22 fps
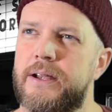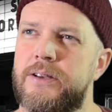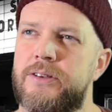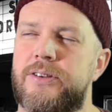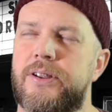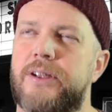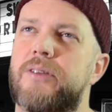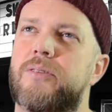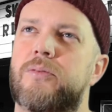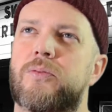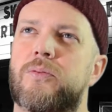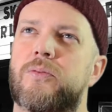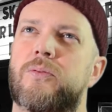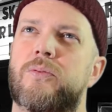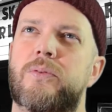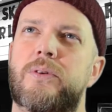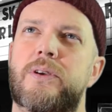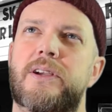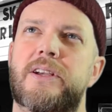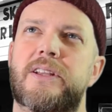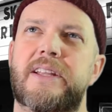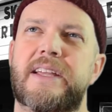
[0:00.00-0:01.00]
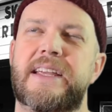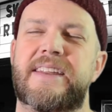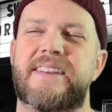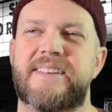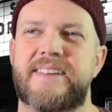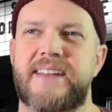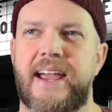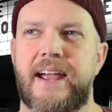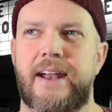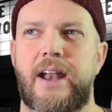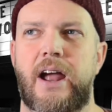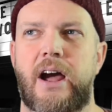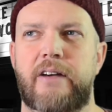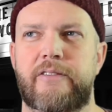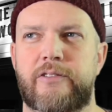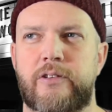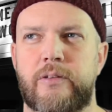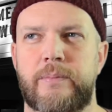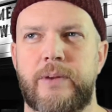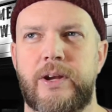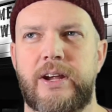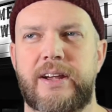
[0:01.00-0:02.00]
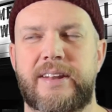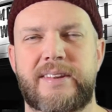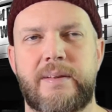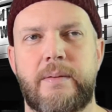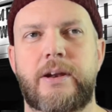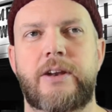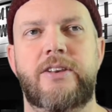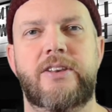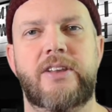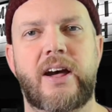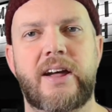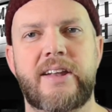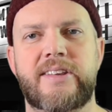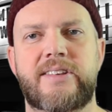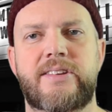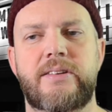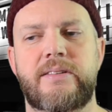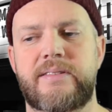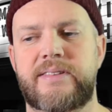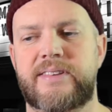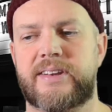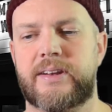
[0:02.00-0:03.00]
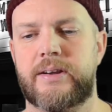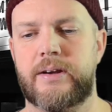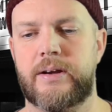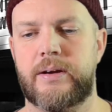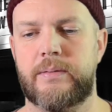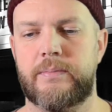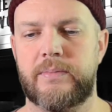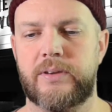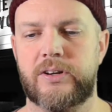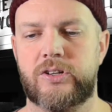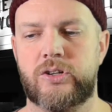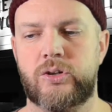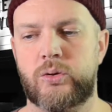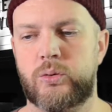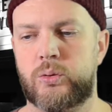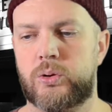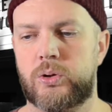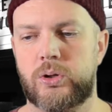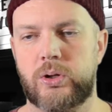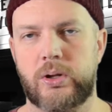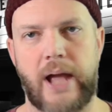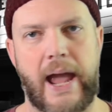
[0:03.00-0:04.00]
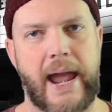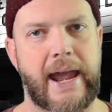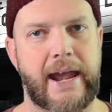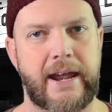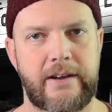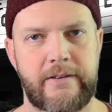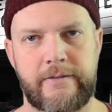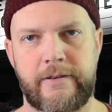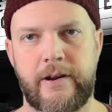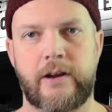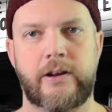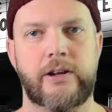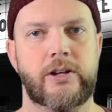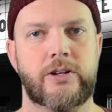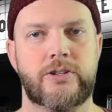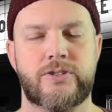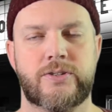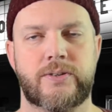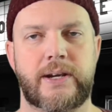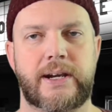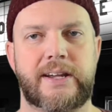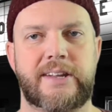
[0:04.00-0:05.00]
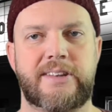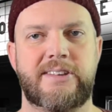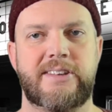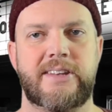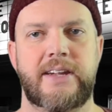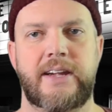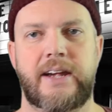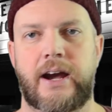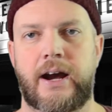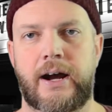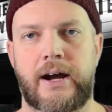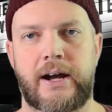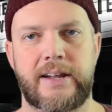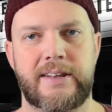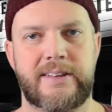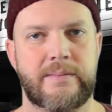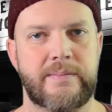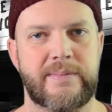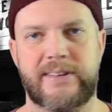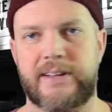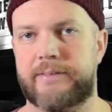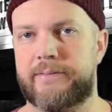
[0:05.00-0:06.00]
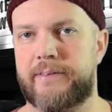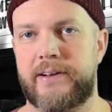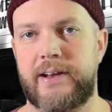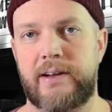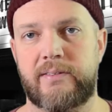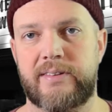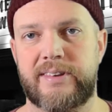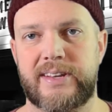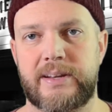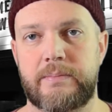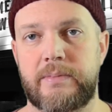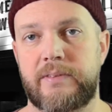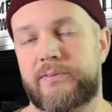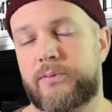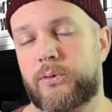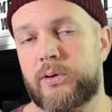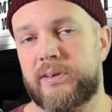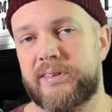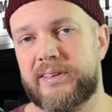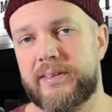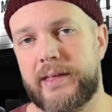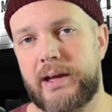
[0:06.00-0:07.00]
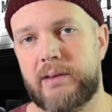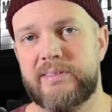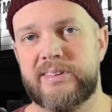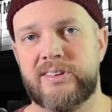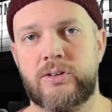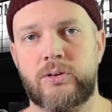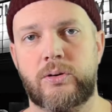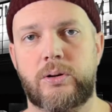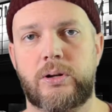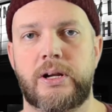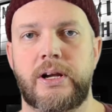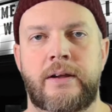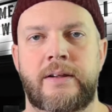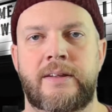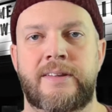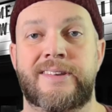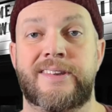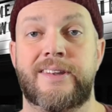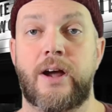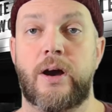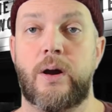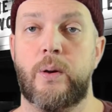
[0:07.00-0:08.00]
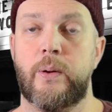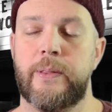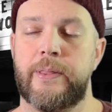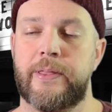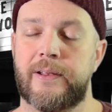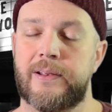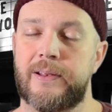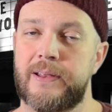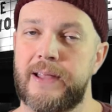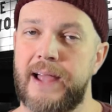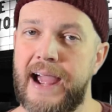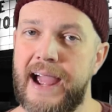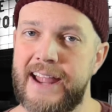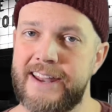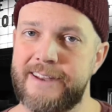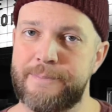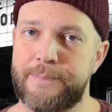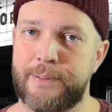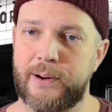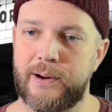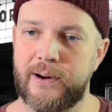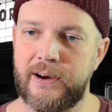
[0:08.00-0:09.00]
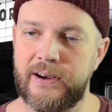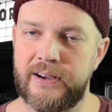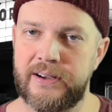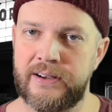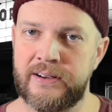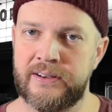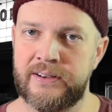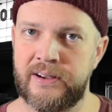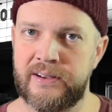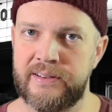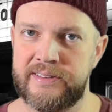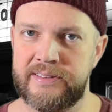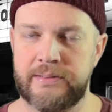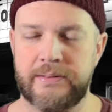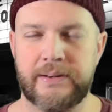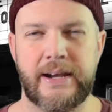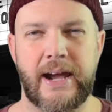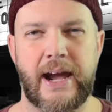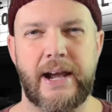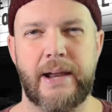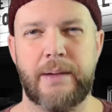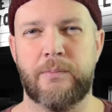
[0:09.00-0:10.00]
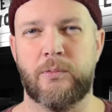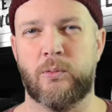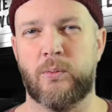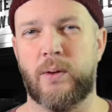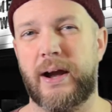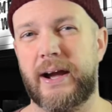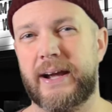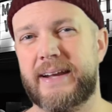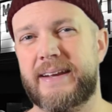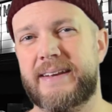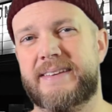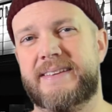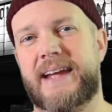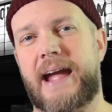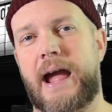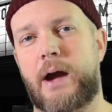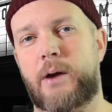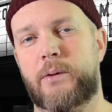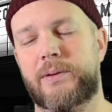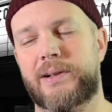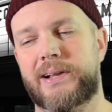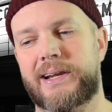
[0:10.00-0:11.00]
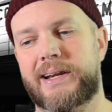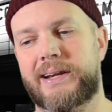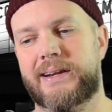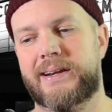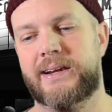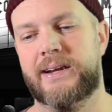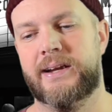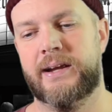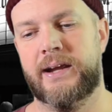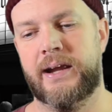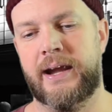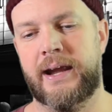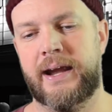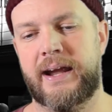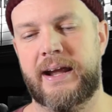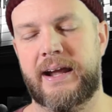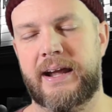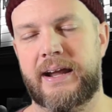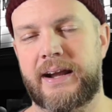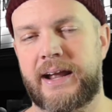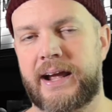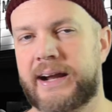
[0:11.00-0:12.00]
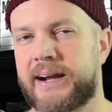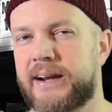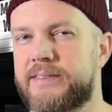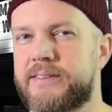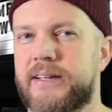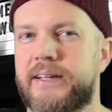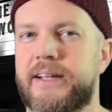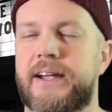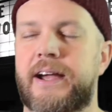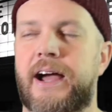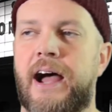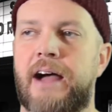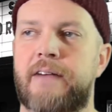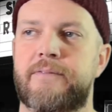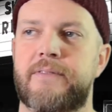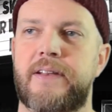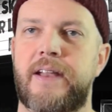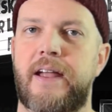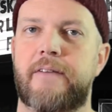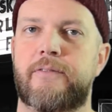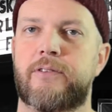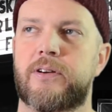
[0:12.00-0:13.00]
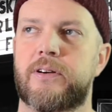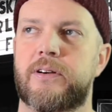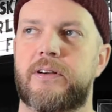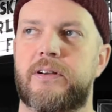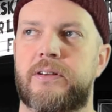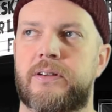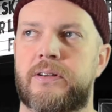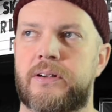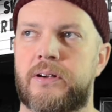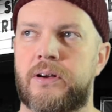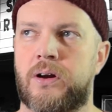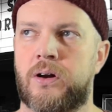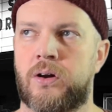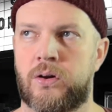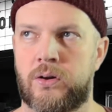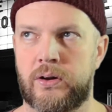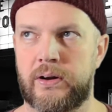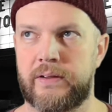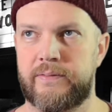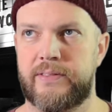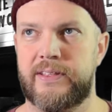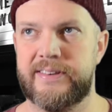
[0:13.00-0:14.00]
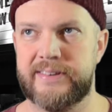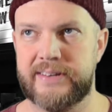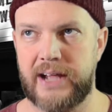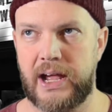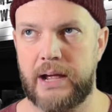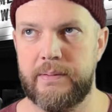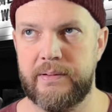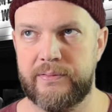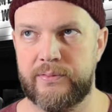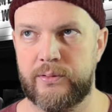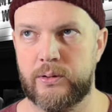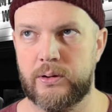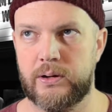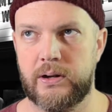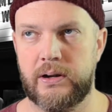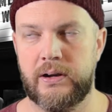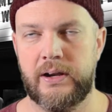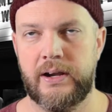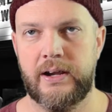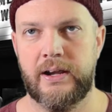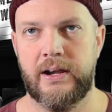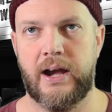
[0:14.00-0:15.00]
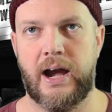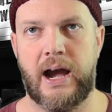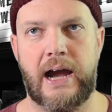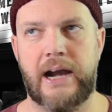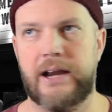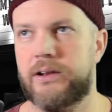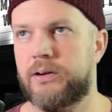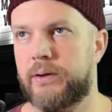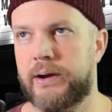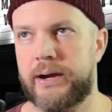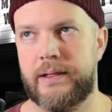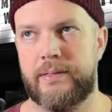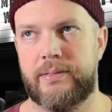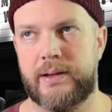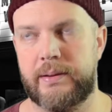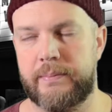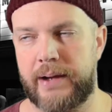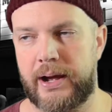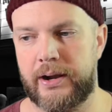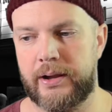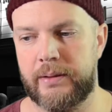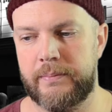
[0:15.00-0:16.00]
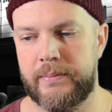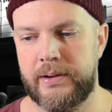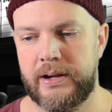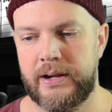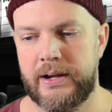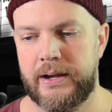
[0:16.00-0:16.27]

Didn't really stand out for me, except he does do some cool hand varial tricks. Some stuff I'd never seen before, so that was cool. So the last part goes to a guy named Ryan Townley. And I gotta tell you, I've never heard of this guy before. I didn't know anything about him.